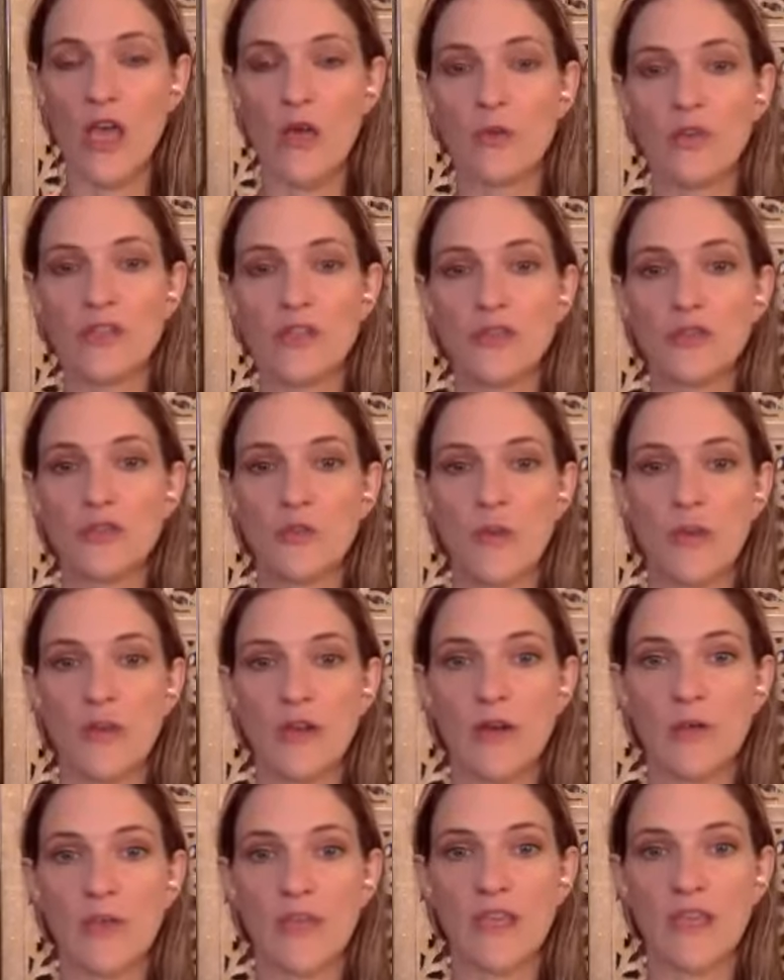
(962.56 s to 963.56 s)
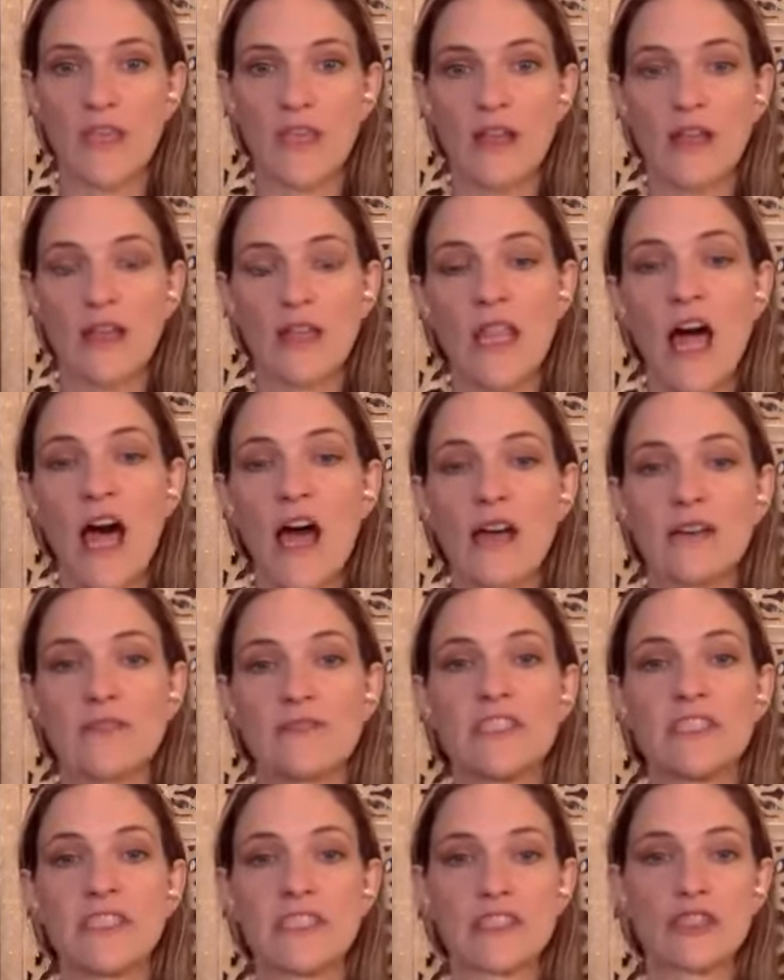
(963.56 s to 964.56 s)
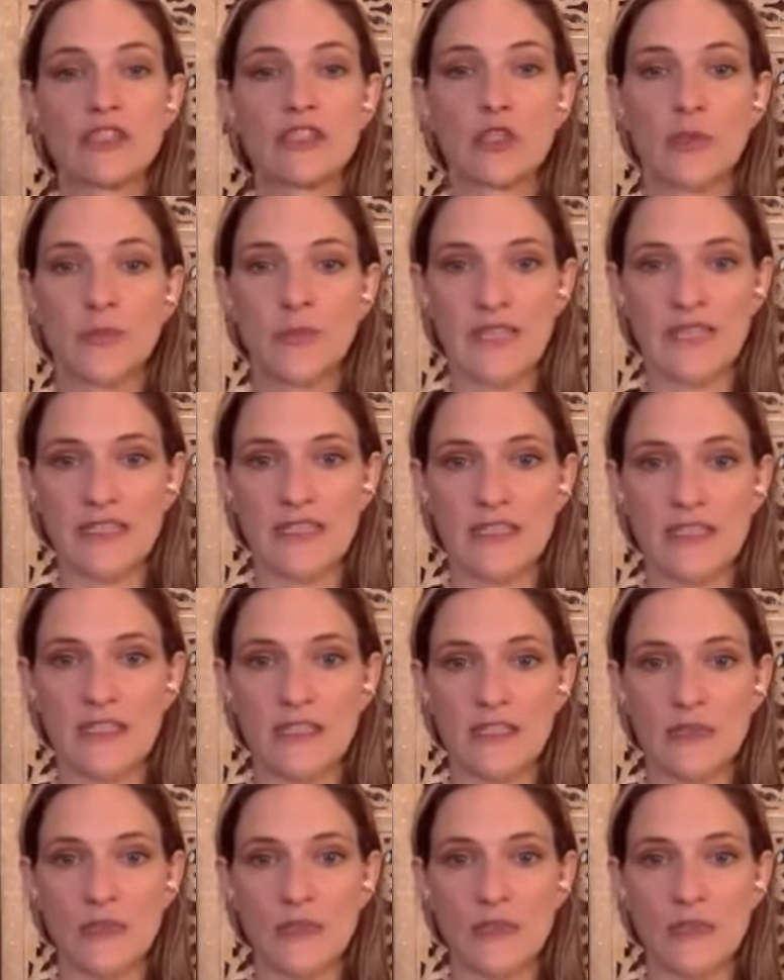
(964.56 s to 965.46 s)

which is where we get a lot of disturbances.